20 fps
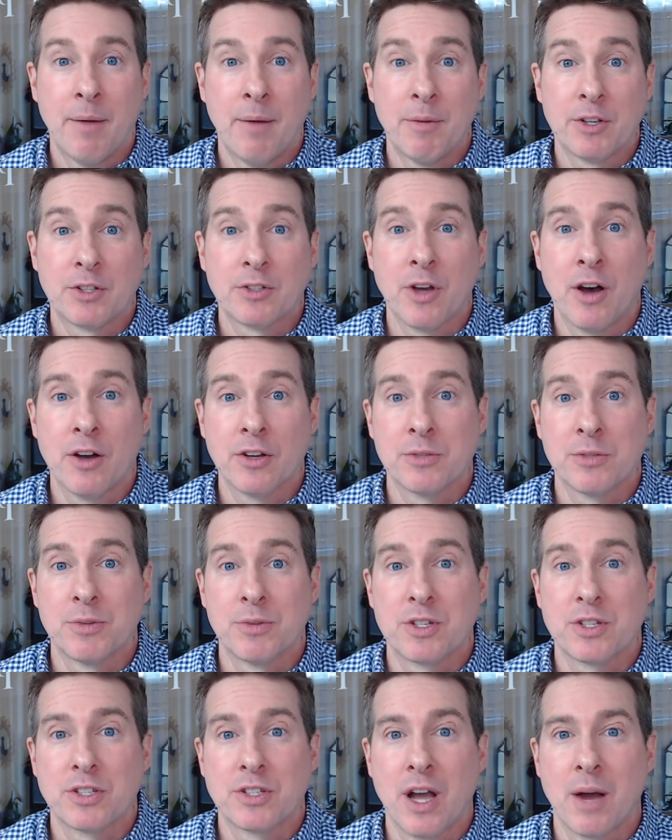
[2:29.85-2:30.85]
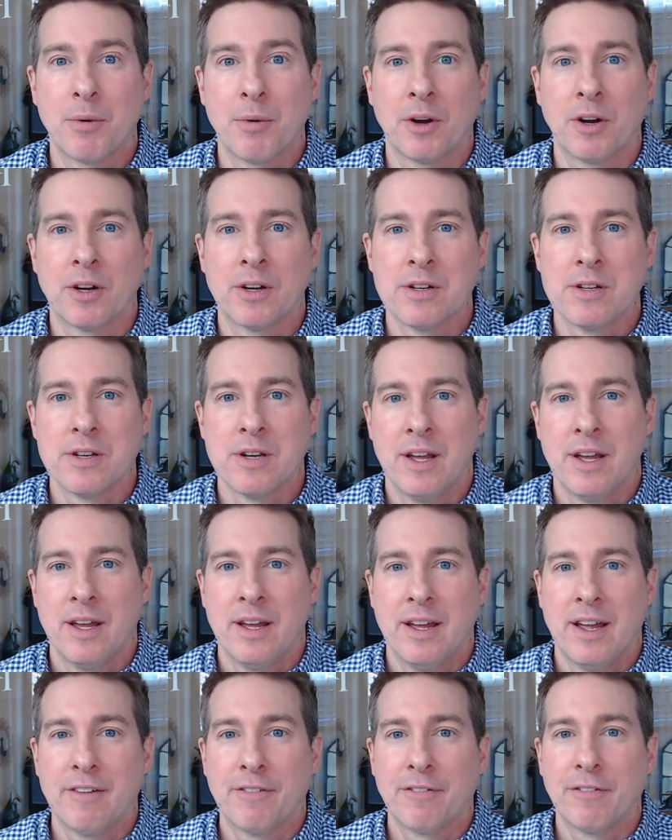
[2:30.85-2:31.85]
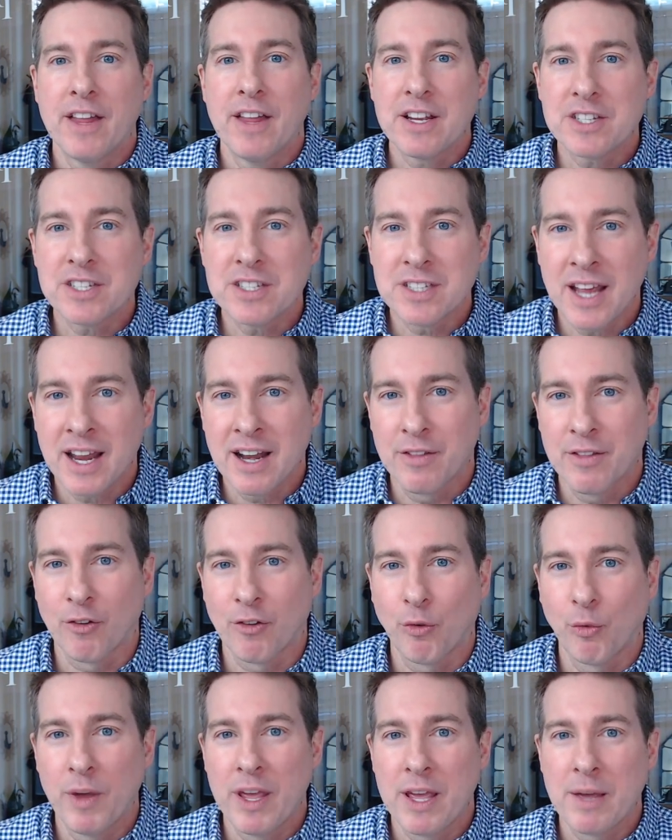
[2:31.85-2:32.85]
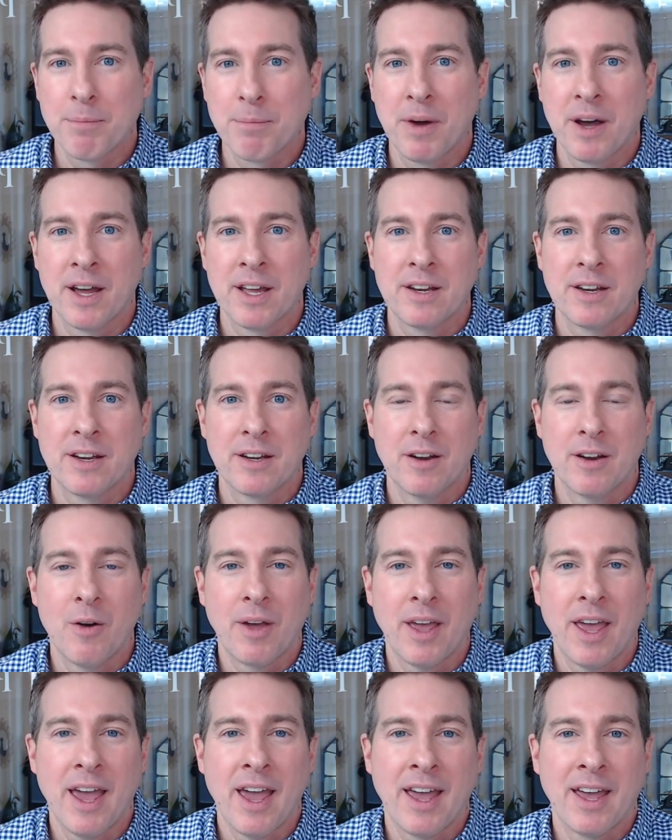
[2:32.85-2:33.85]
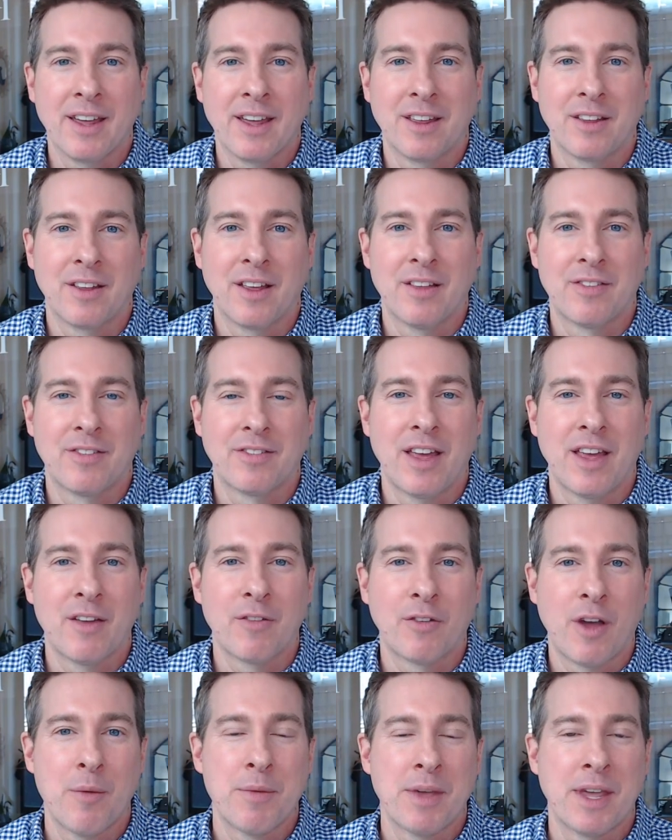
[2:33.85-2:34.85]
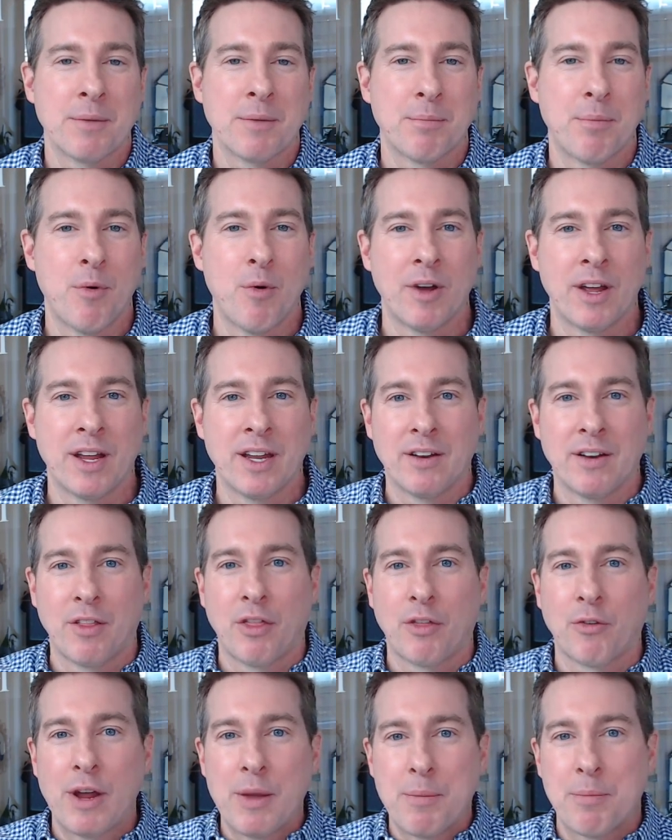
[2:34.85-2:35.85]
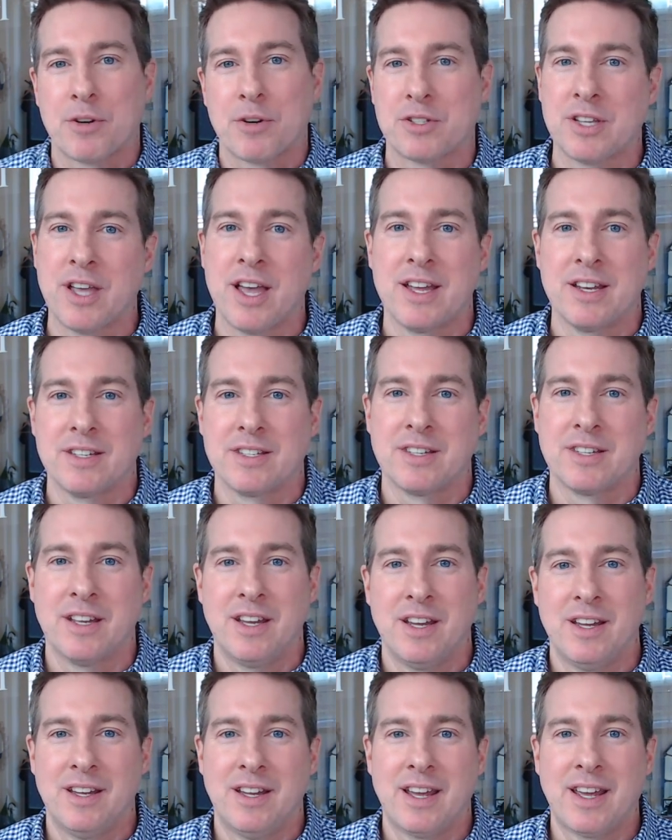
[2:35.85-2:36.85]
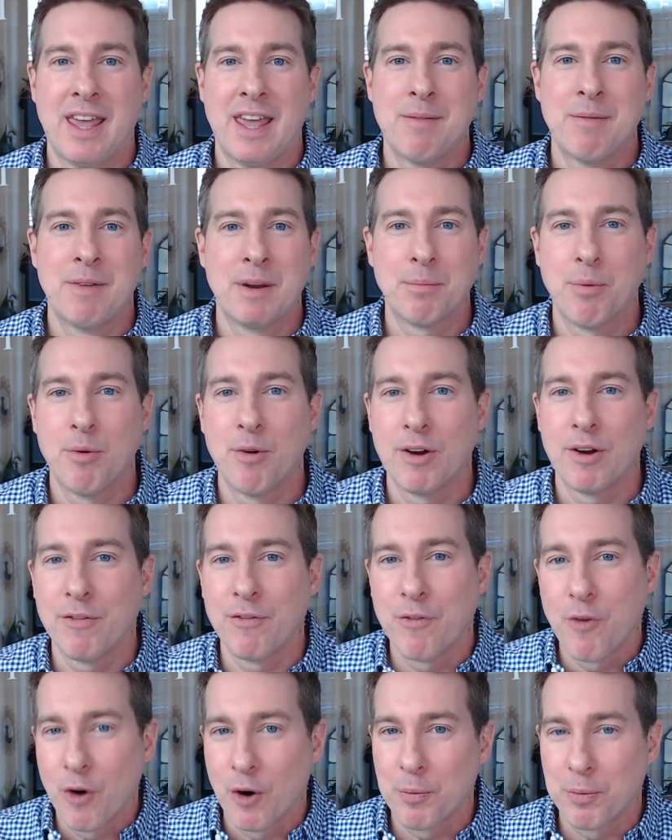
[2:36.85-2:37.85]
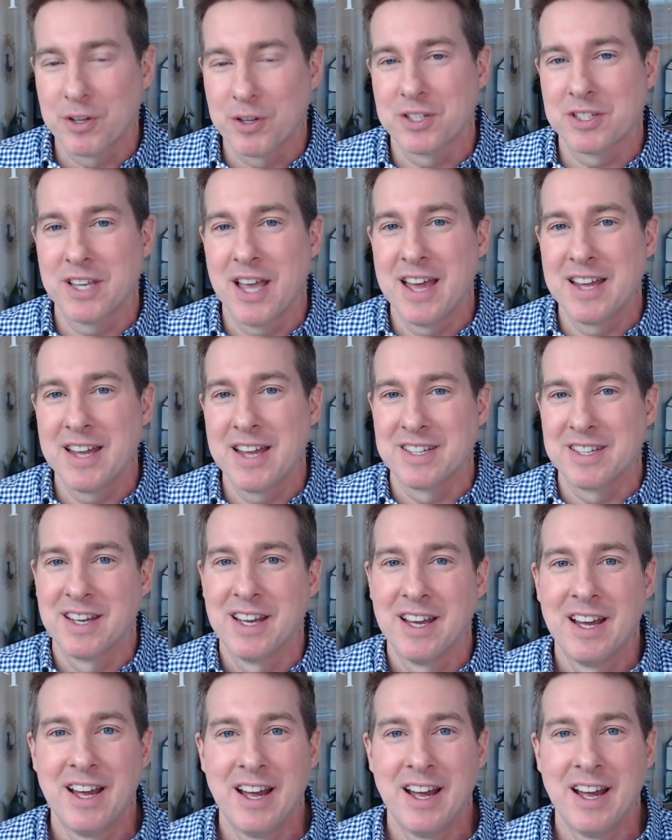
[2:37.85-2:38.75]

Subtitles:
We saw some stubborn inflation data this week, but okay, instead of coming in 0.3%, it came in at 0.4%.